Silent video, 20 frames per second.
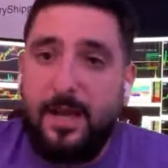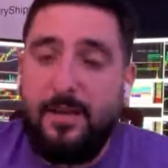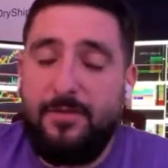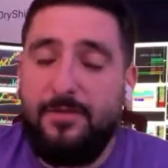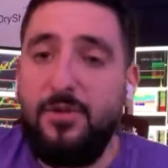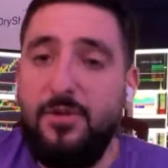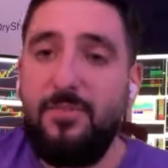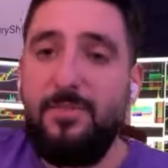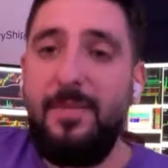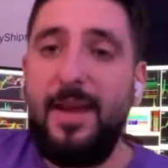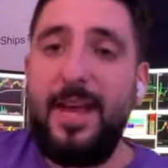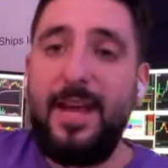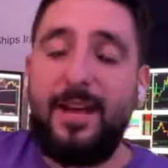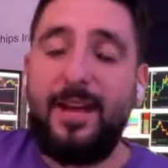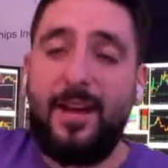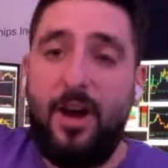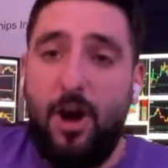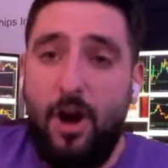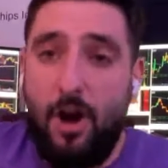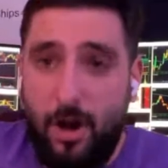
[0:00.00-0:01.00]
if you
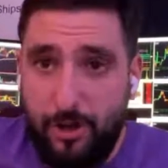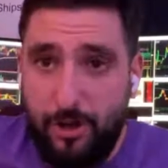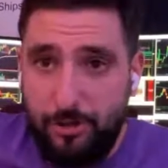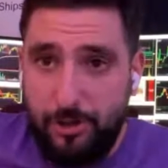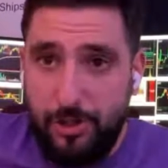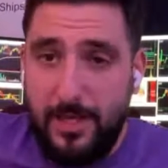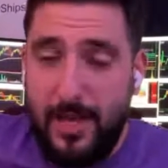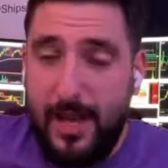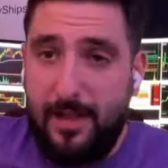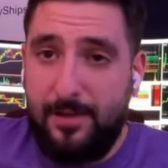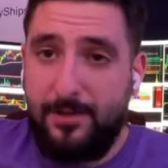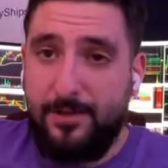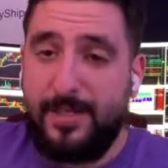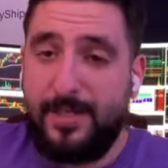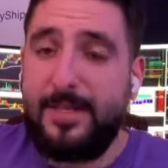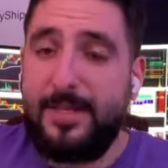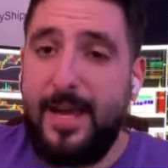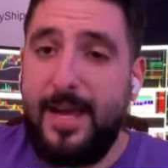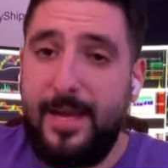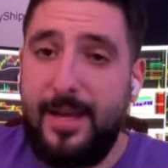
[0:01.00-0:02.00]
make
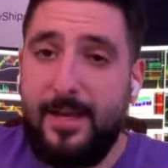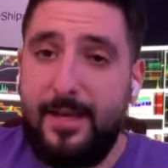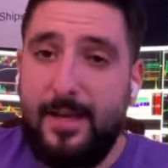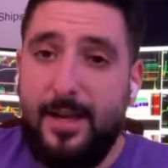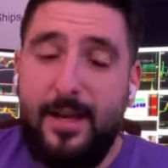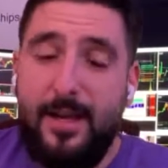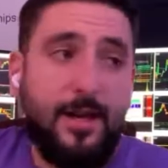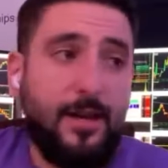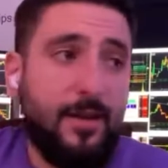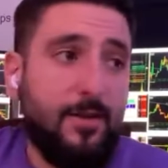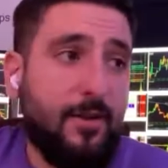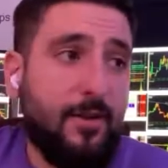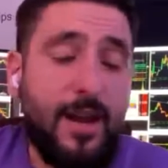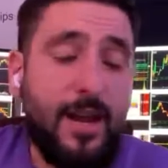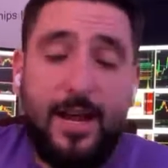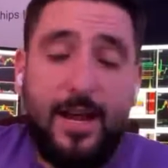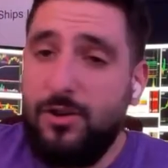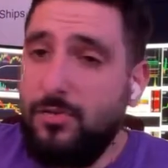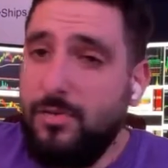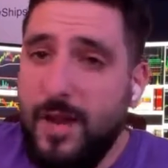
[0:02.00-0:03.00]
$100 a day,
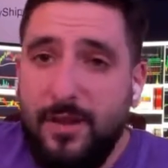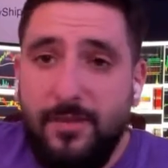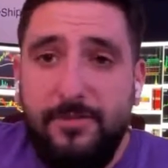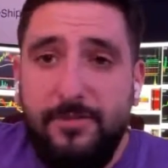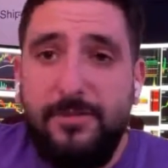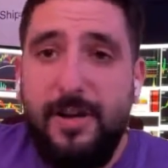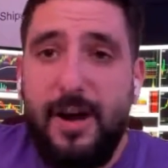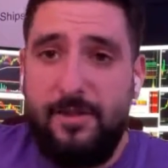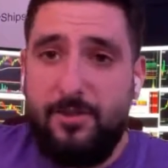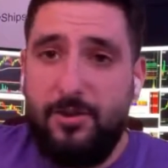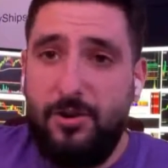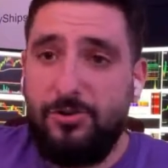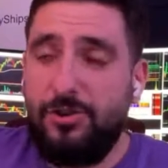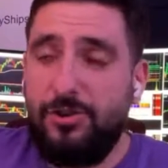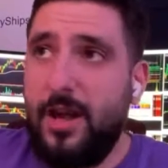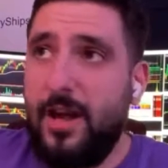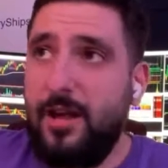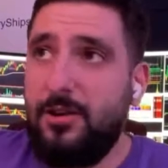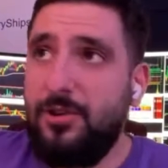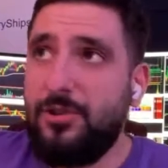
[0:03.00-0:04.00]
right, and you make
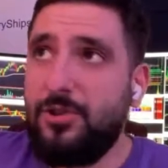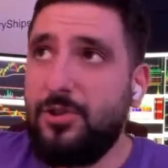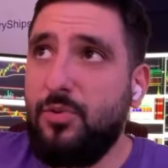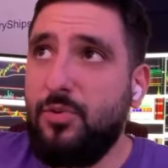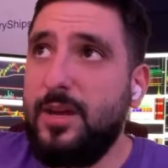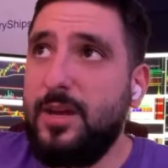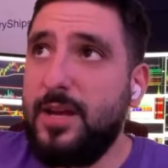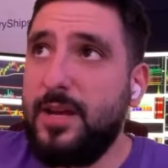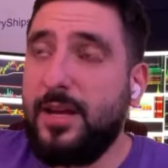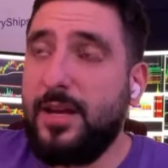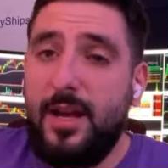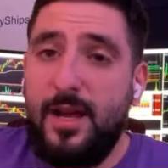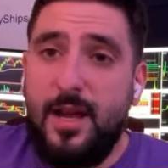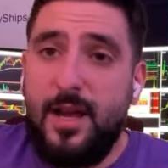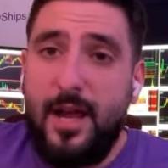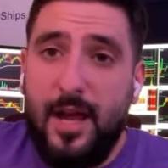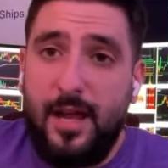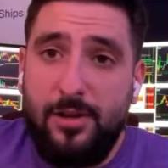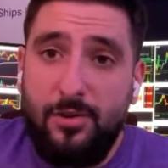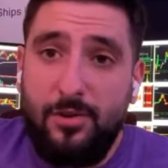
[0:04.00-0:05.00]
$500 a week,
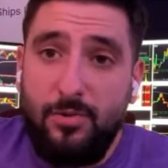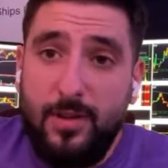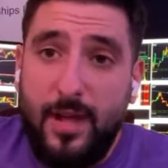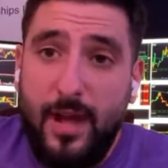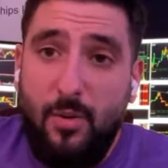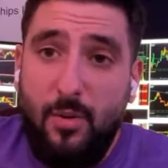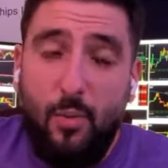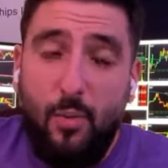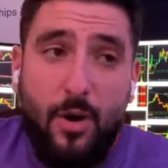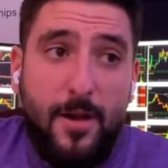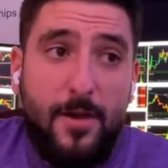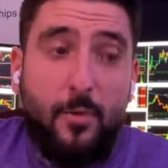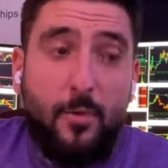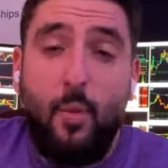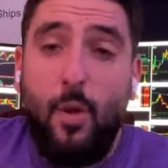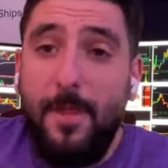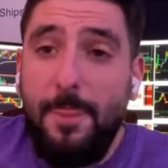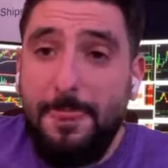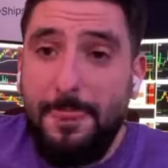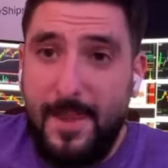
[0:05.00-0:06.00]
and you let
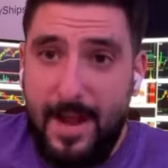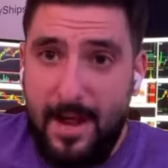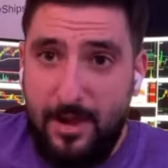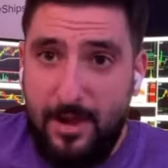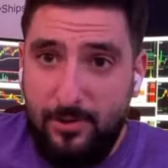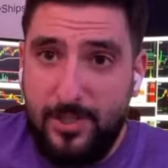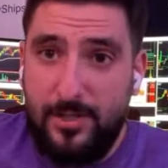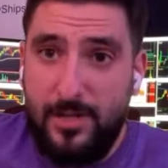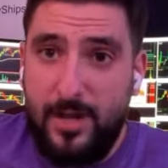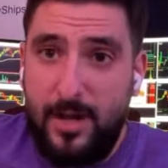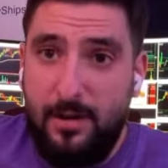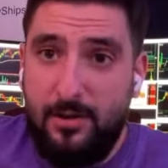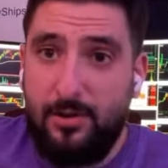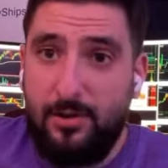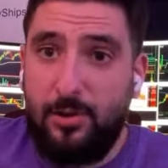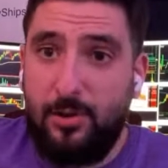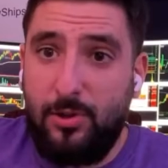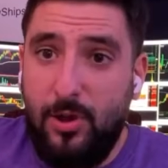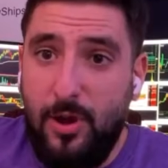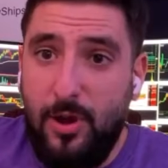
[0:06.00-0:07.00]
one
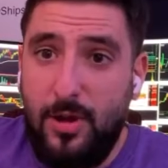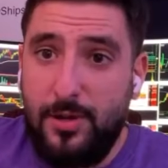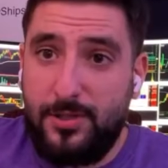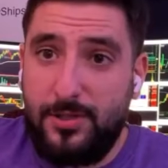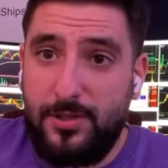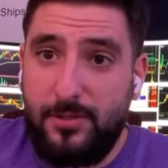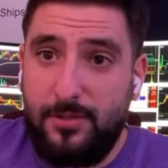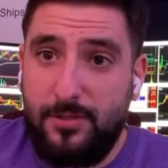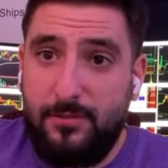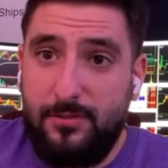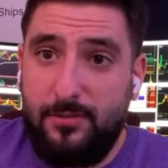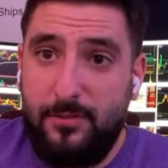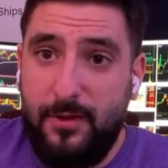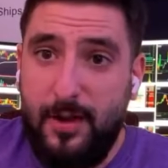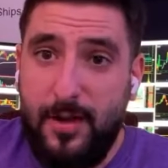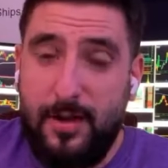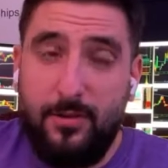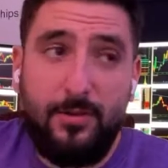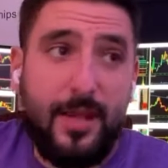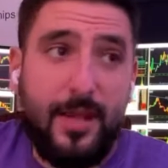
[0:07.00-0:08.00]
$1,000 loss,
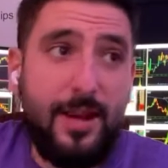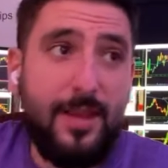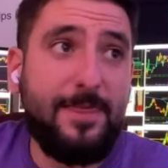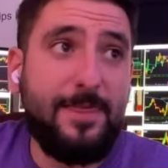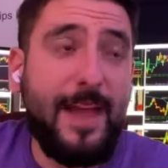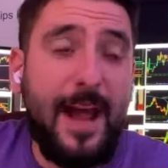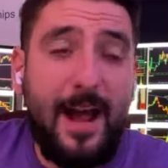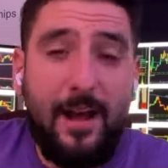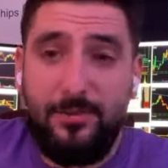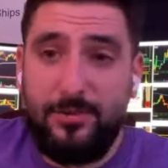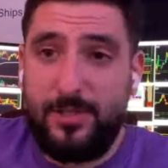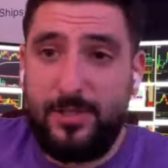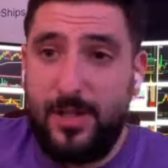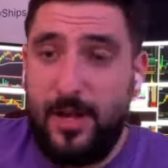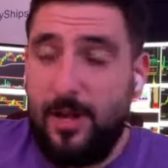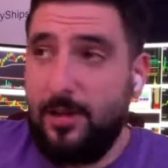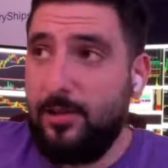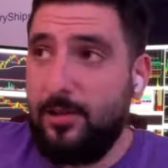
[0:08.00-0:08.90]
right, you let a $1,000